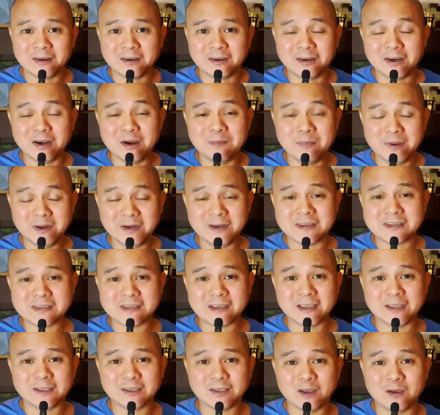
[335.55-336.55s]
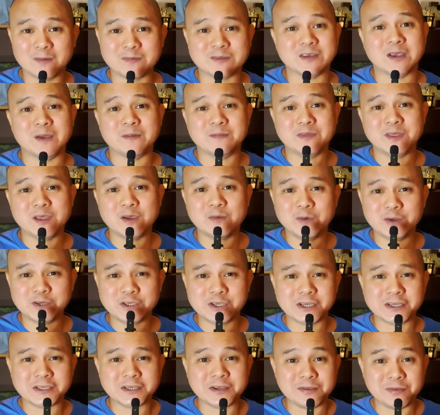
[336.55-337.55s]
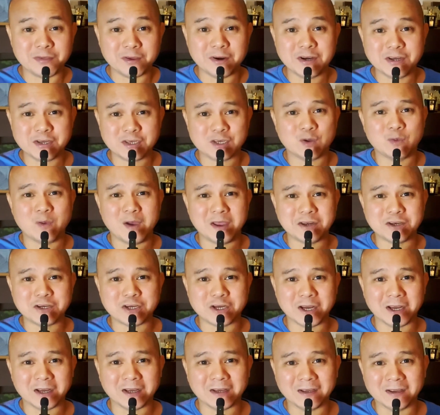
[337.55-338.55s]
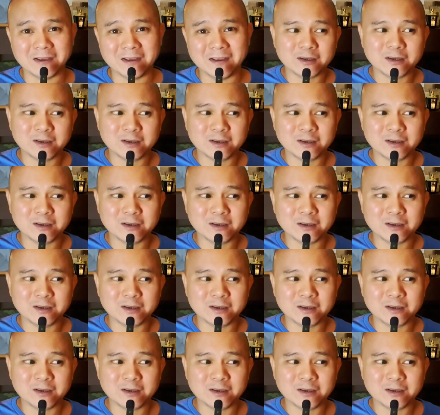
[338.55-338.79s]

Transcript: reminiscent of something which is thirst quenching.